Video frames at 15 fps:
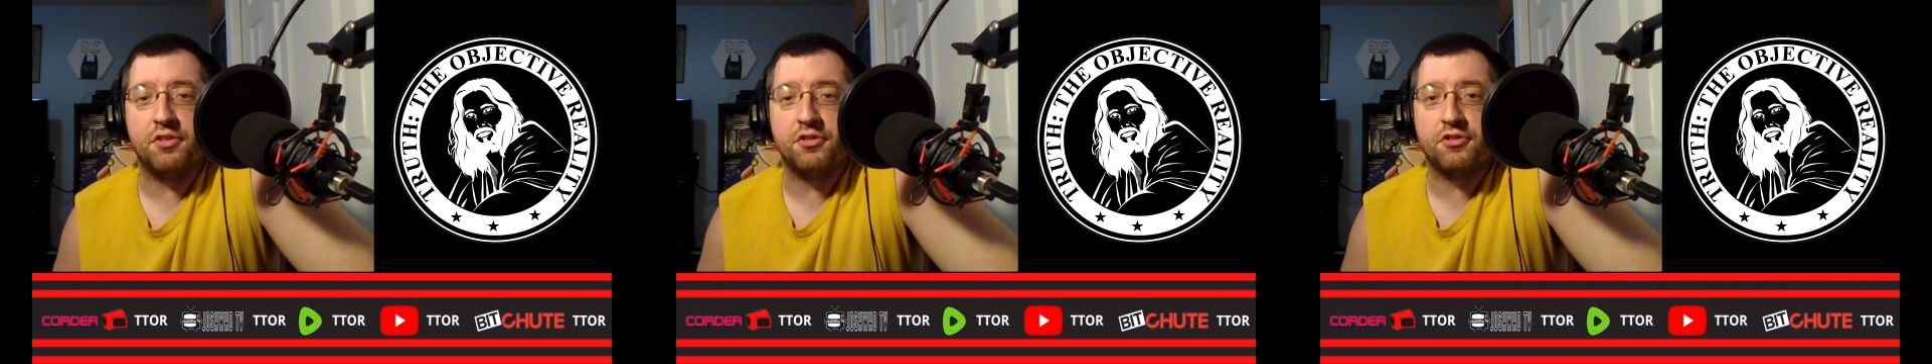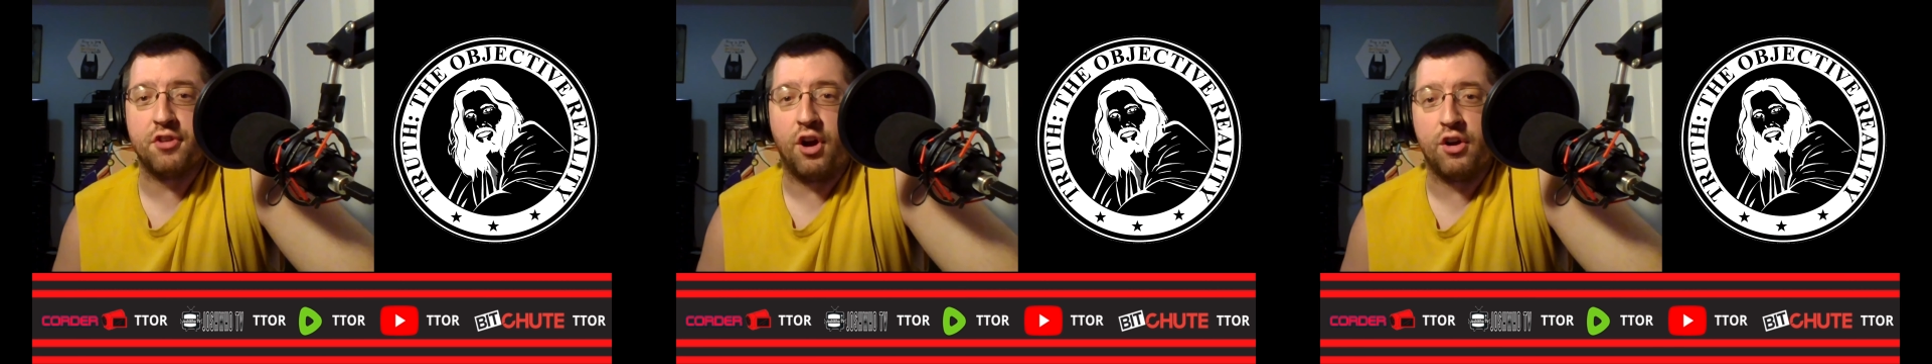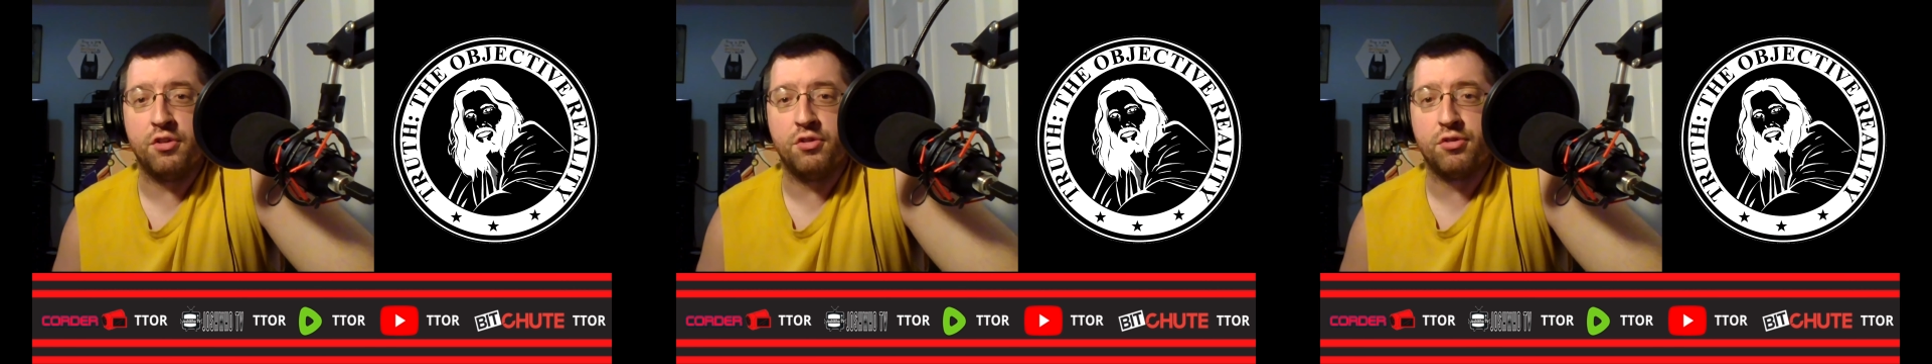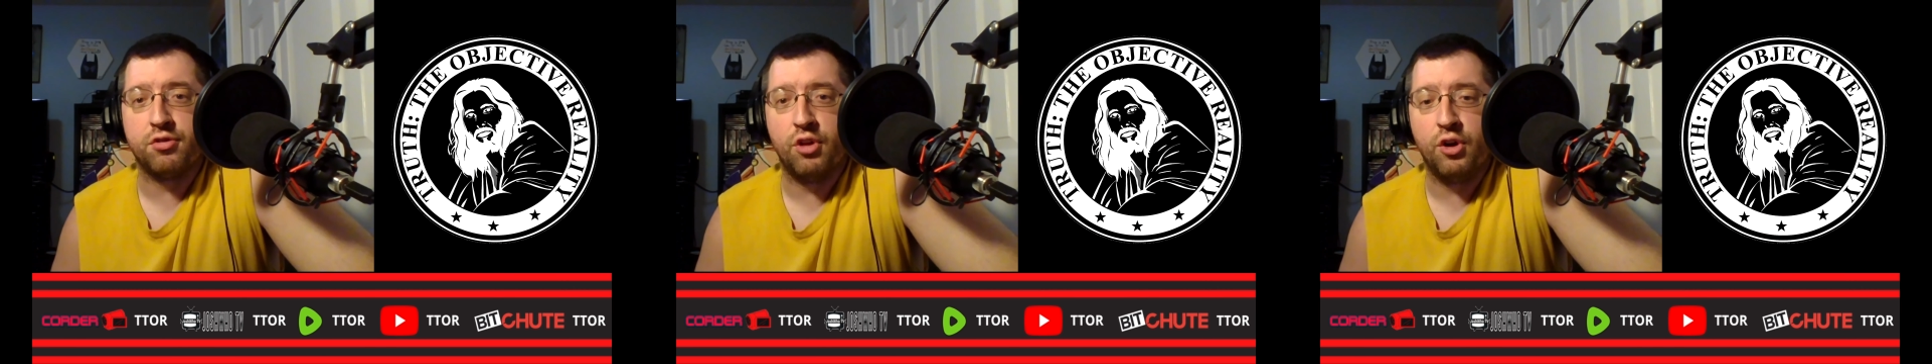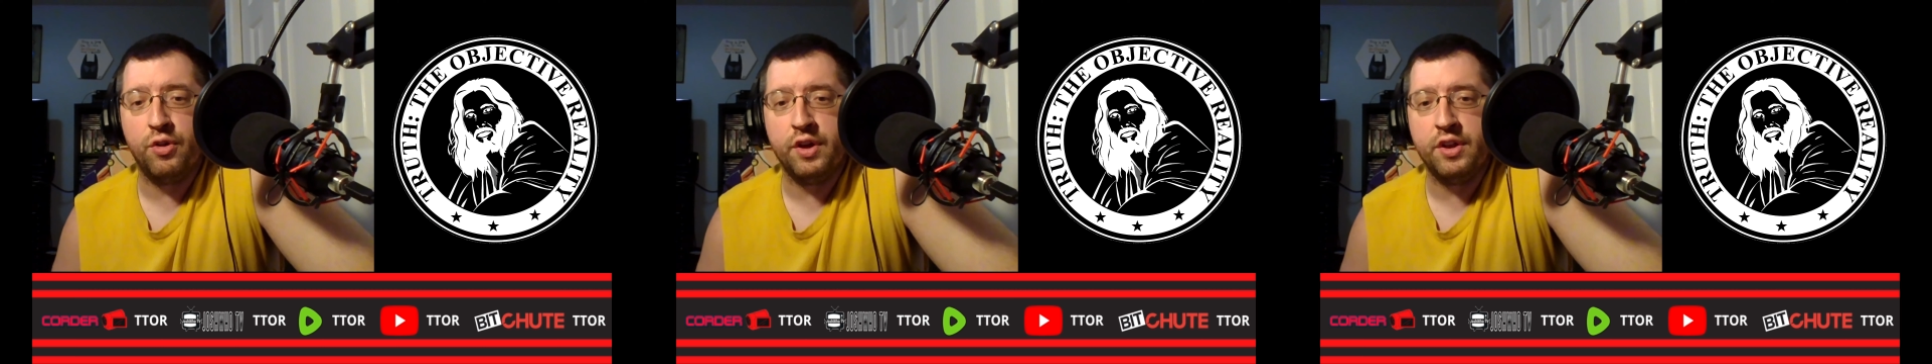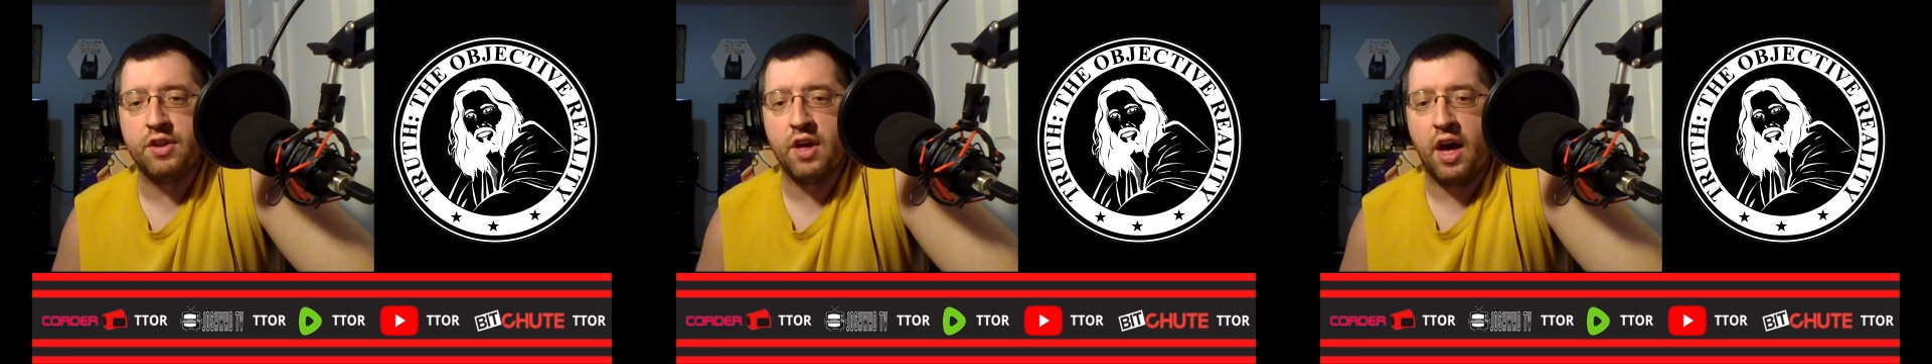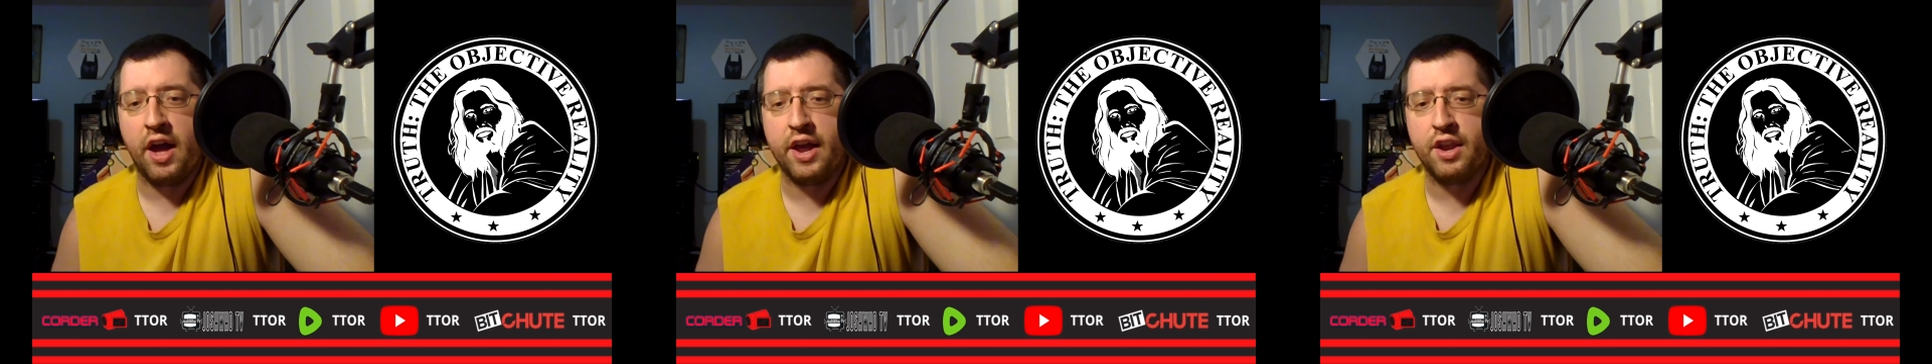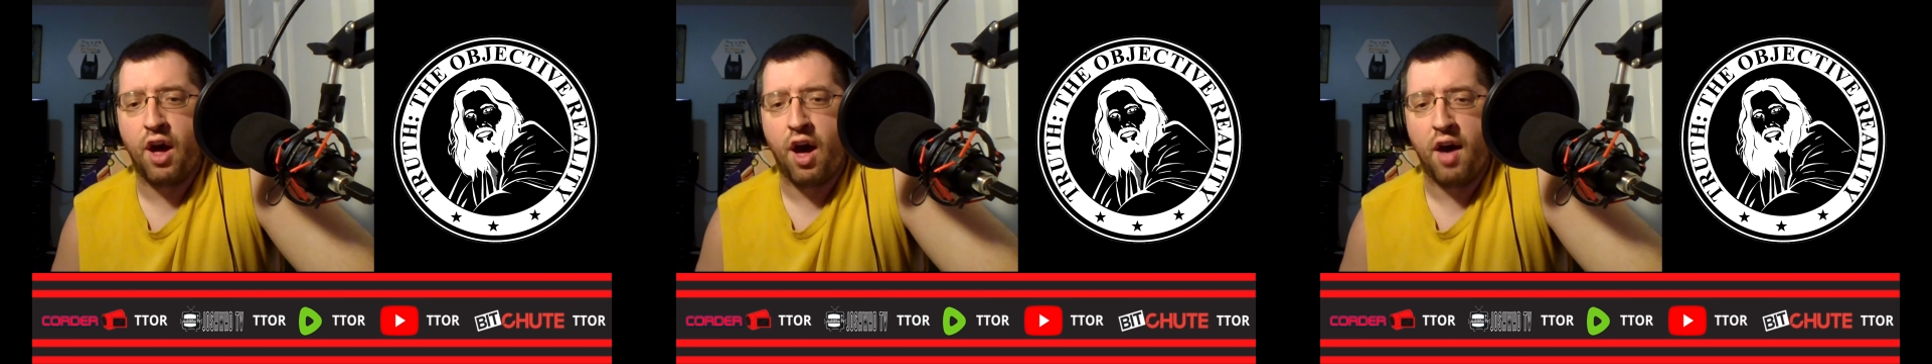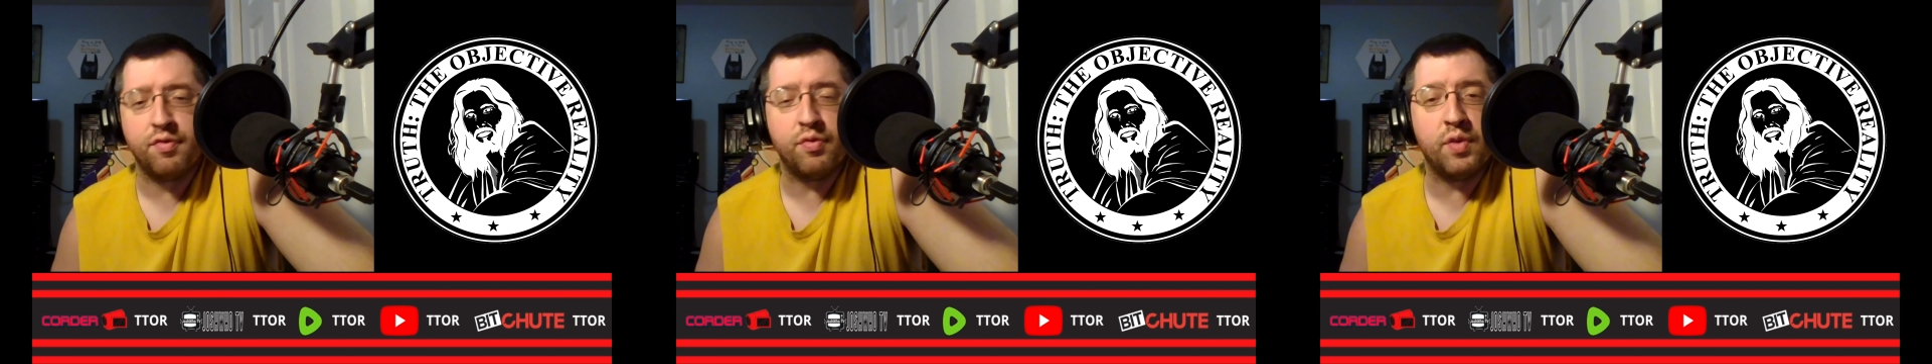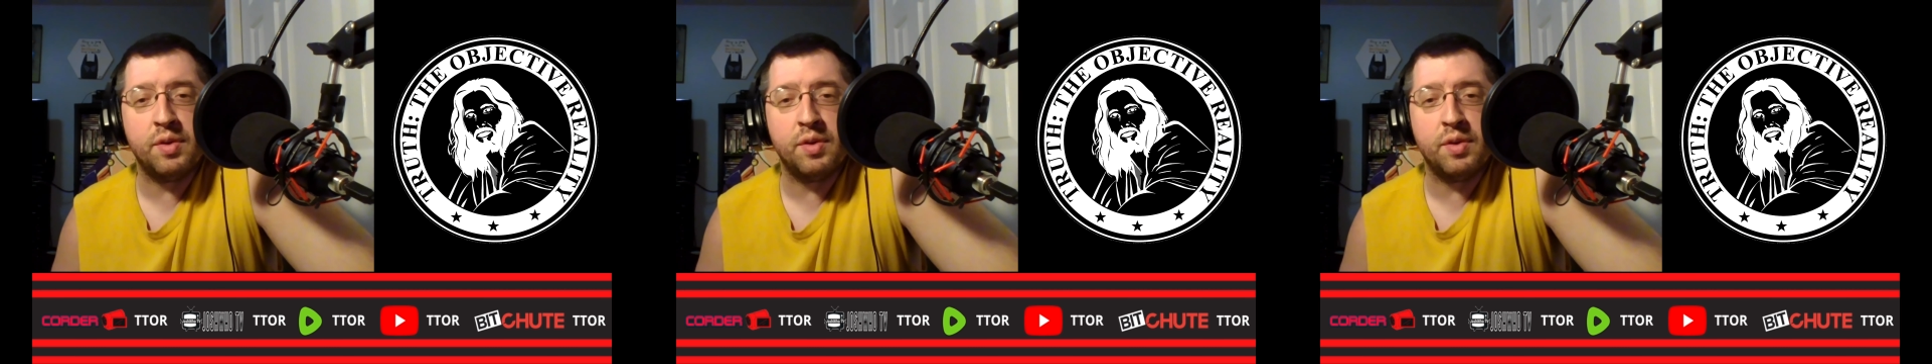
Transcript: started slowly dying off,